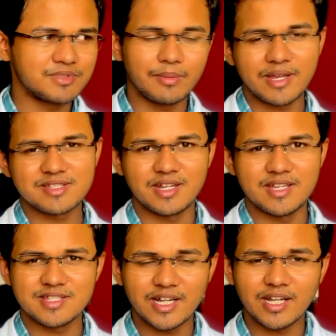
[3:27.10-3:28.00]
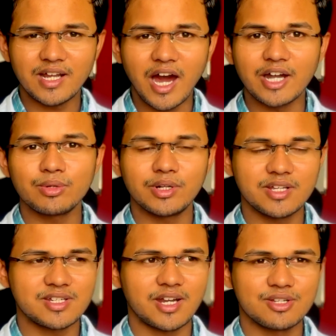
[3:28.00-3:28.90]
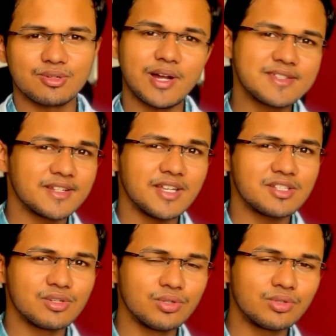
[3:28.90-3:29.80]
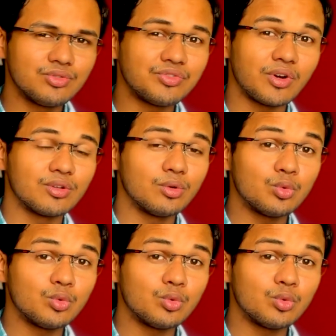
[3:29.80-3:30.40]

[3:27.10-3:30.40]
some x-rays that are hard to understand so i suggest you to follow